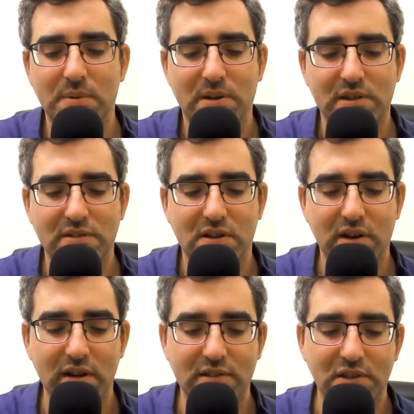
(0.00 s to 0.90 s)
because the
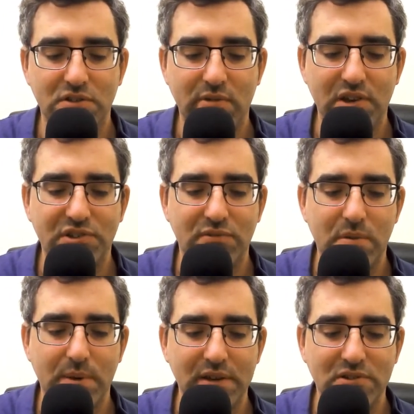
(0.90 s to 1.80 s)
current situation
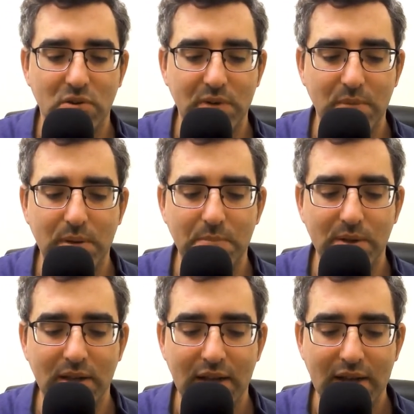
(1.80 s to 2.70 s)
whereby so many
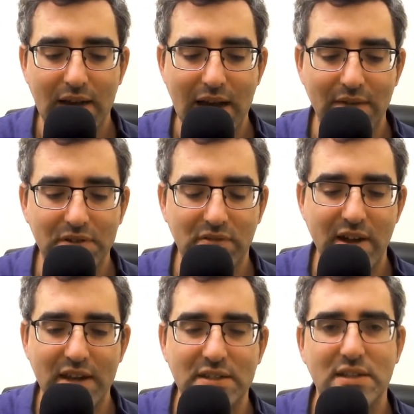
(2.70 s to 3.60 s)
people have to
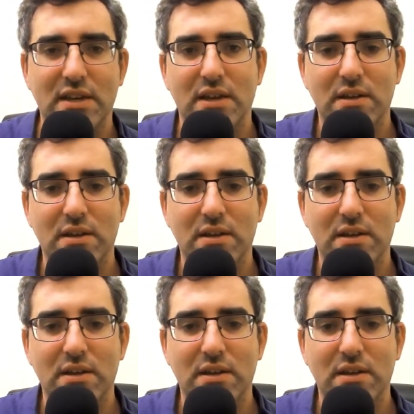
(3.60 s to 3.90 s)
rent,